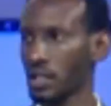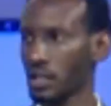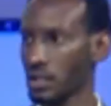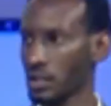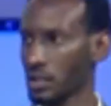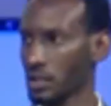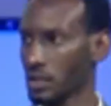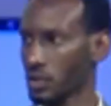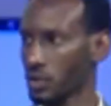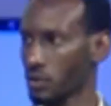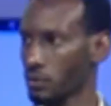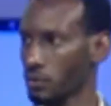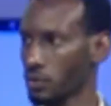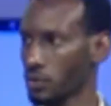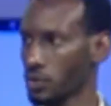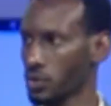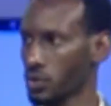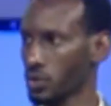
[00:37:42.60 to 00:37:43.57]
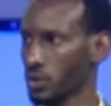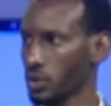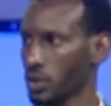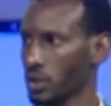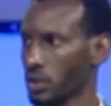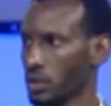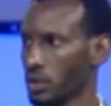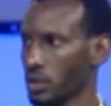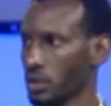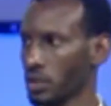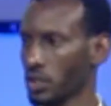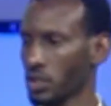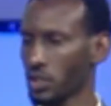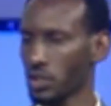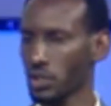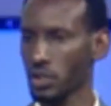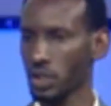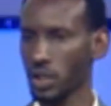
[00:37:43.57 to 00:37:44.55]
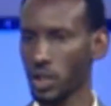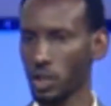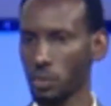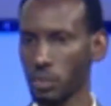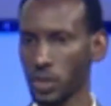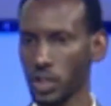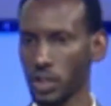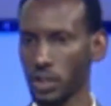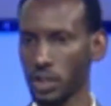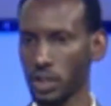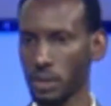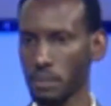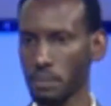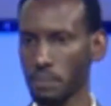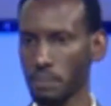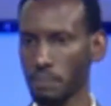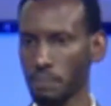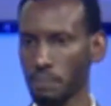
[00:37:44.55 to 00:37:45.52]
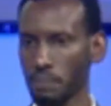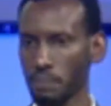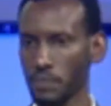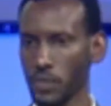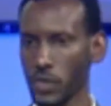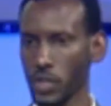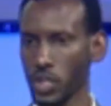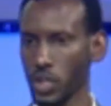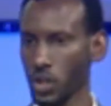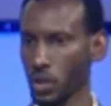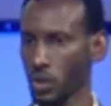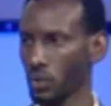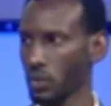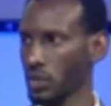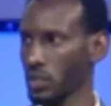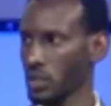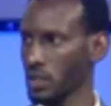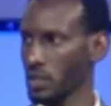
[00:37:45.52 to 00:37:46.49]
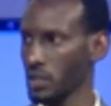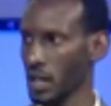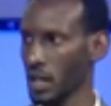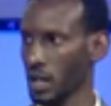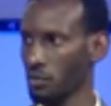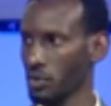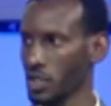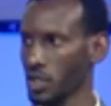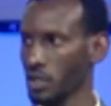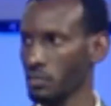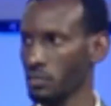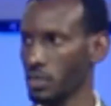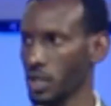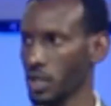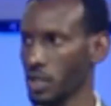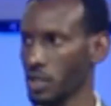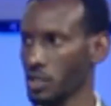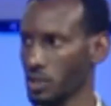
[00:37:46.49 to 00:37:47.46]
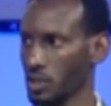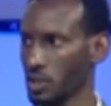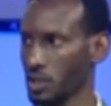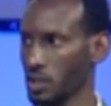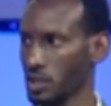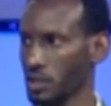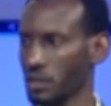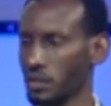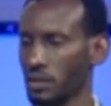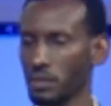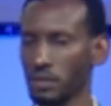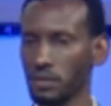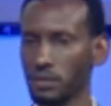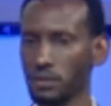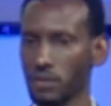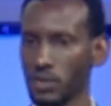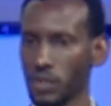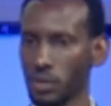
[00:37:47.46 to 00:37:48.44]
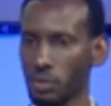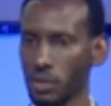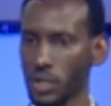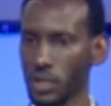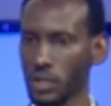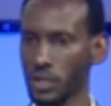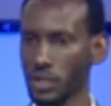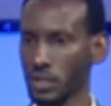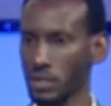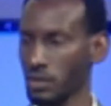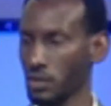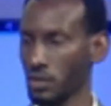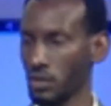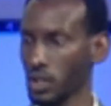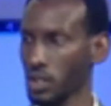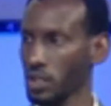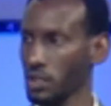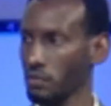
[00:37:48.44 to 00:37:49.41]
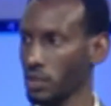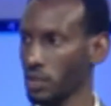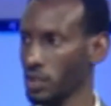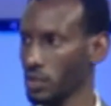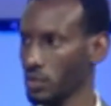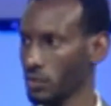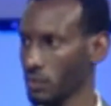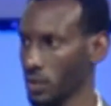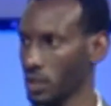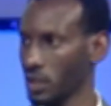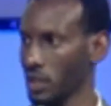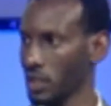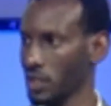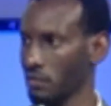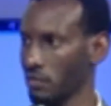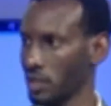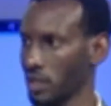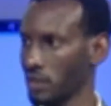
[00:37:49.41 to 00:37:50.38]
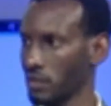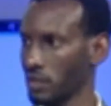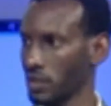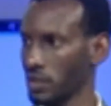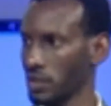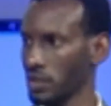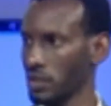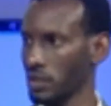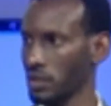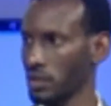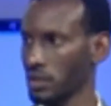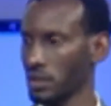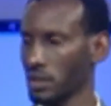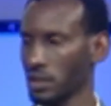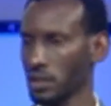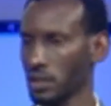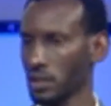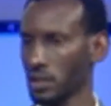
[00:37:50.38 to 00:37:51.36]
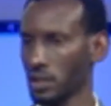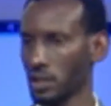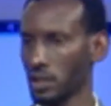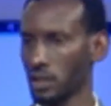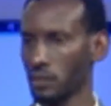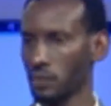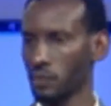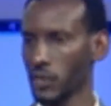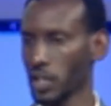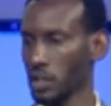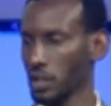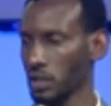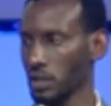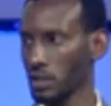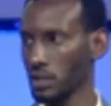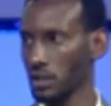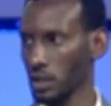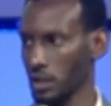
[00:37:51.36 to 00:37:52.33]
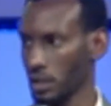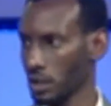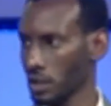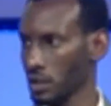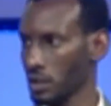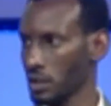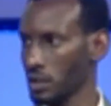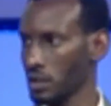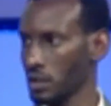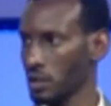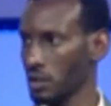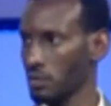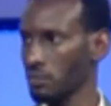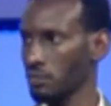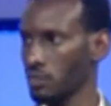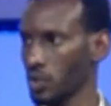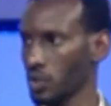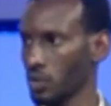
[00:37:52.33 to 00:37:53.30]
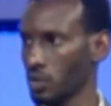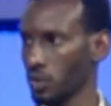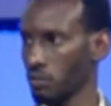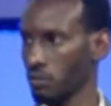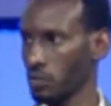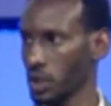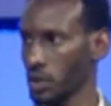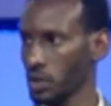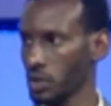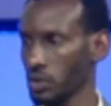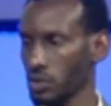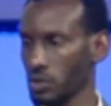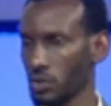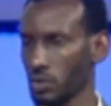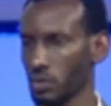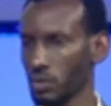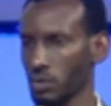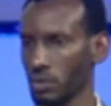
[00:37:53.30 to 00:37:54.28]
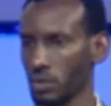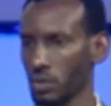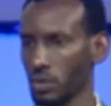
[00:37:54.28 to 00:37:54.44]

doesn't tell the full story. So helping them know this is high risk, but actually there is no intervention for the last 5 years. That is analytics that we've managed to do